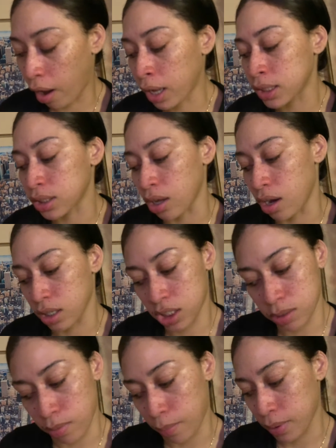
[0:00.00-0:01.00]
a song
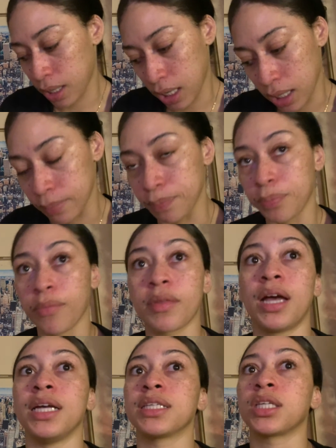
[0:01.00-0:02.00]
to be playing.
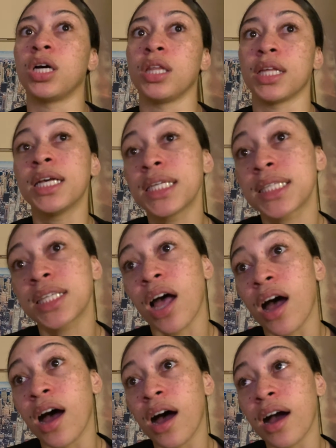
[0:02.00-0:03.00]
And so this
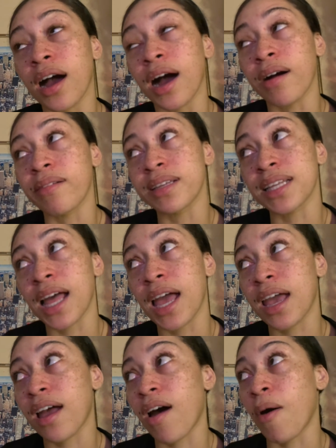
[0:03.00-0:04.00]
song, I was
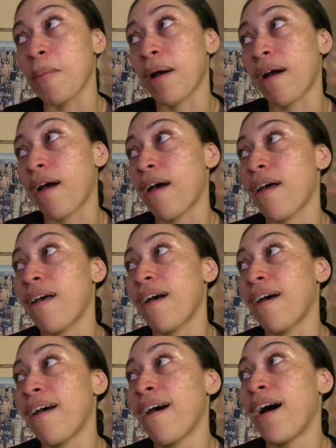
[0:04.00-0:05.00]
like, oh my God,
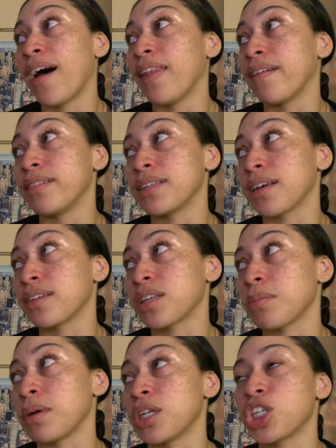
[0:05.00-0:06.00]
I love this song so
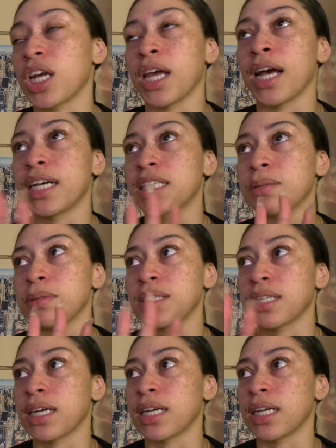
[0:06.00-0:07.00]
much. It has to be
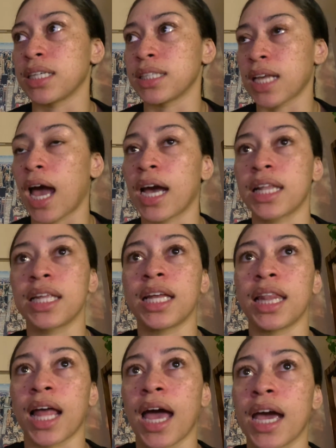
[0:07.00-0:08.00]
sung exactly
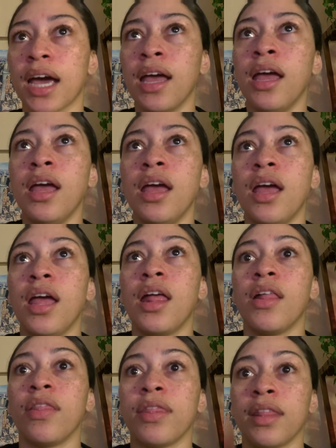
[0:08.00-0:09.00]
like,
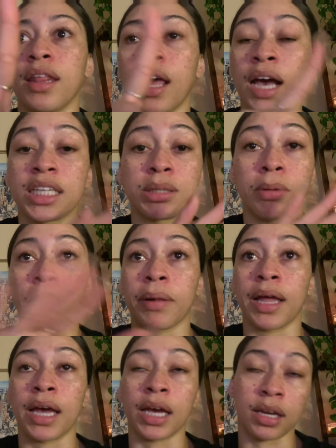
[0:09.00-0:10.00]
it has to be
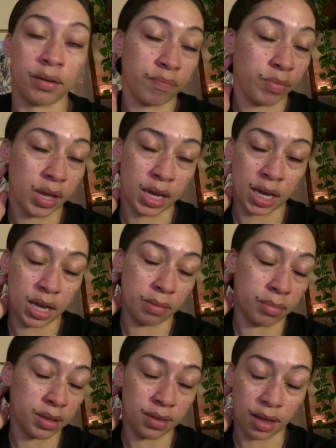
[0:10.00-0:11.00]
played. It can't
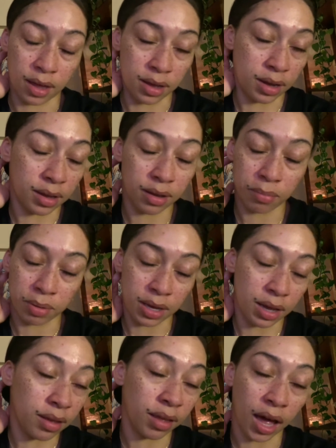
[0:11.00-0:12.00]
be sung
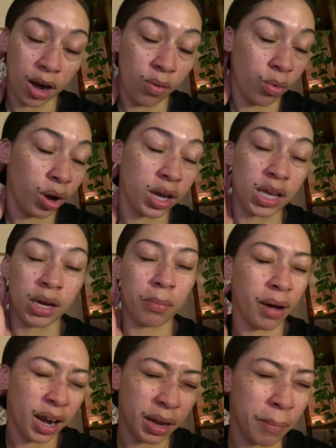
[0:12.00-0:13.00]
because I don't want
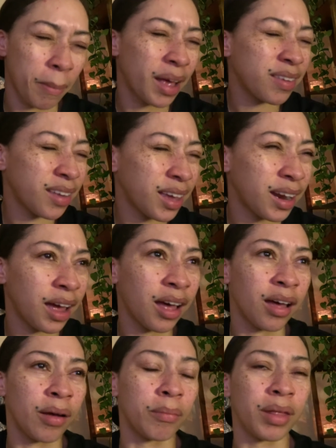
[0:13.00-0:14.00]
anybody messing it
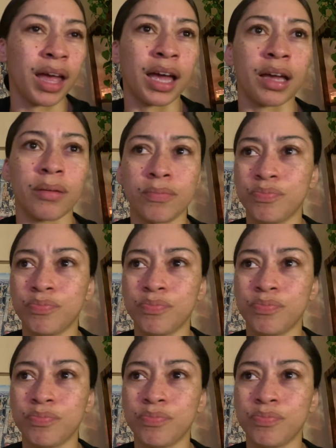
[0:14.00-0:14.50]
up. Like,